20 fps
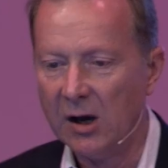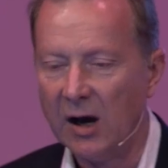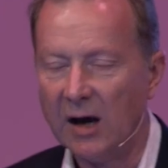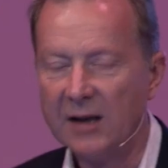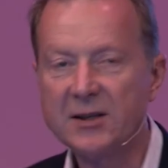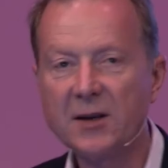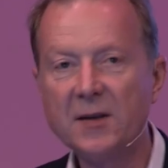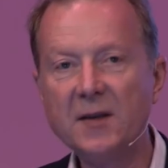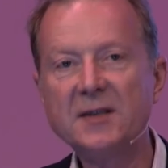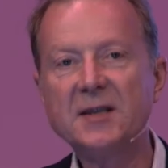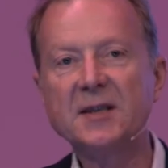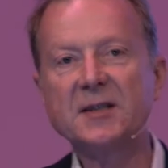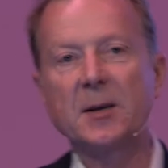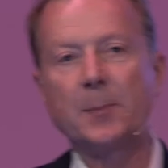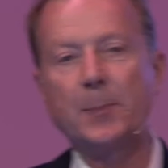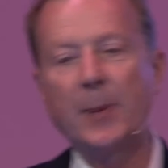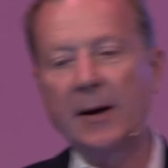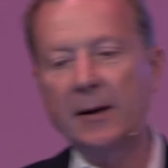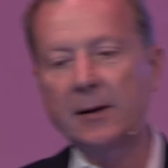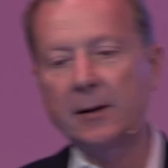And so this is a
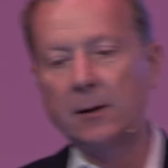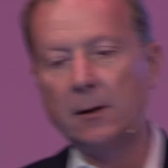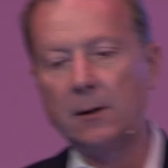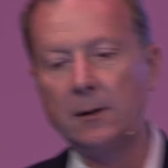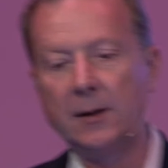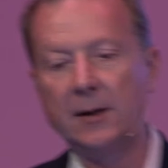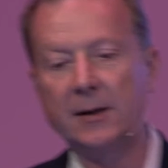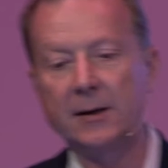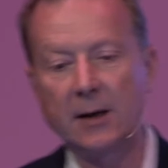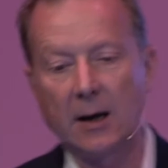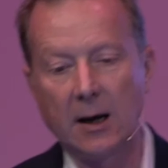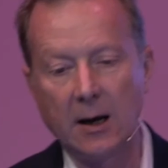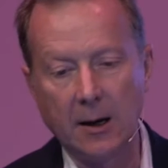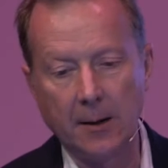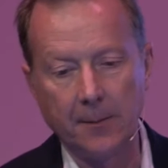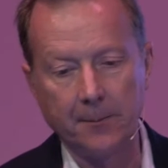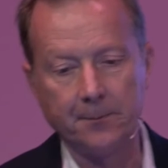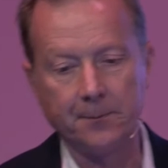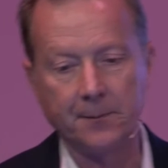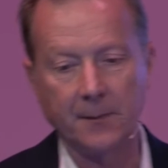bangle
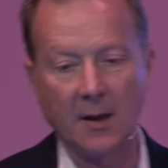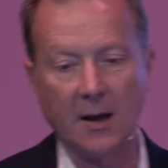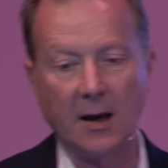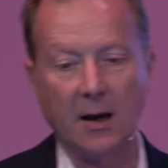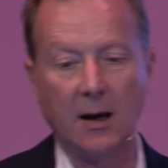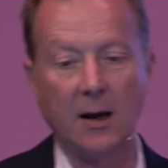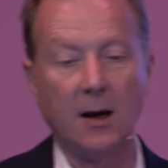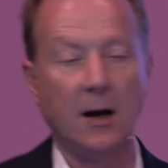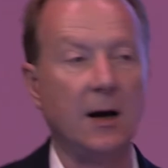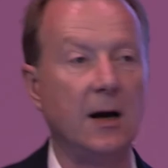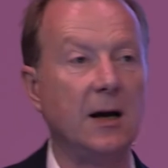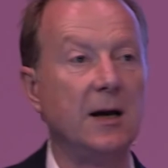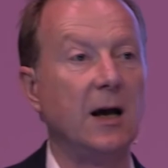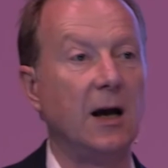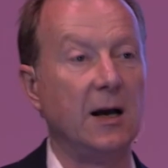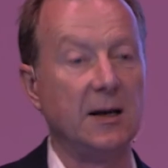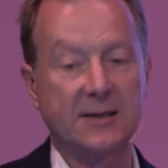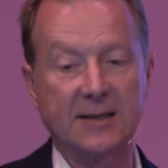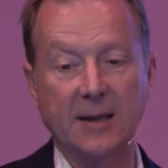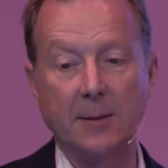that
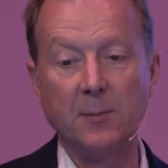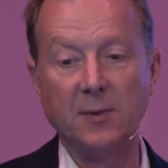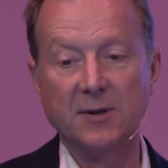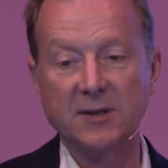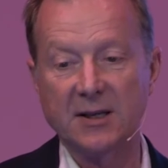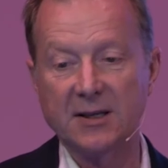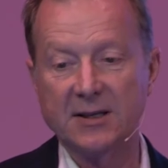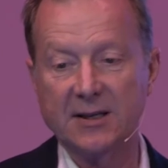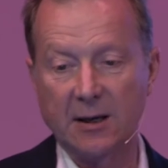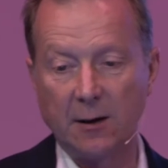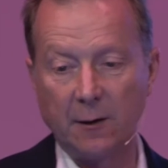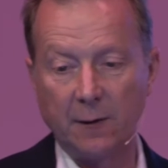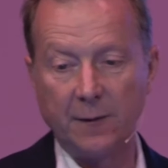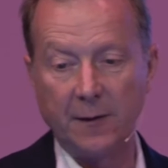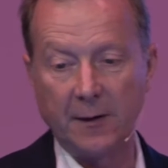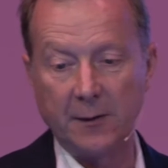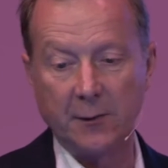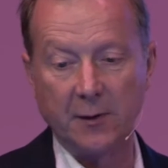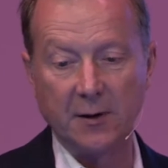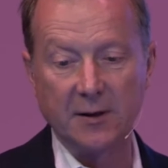assembles itself
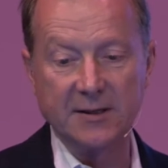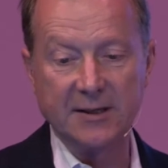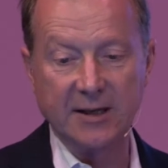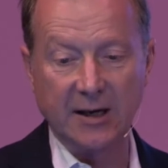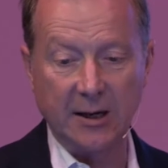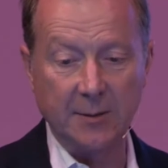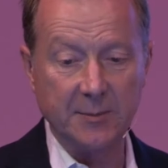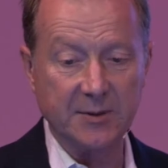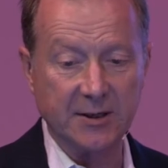in real time.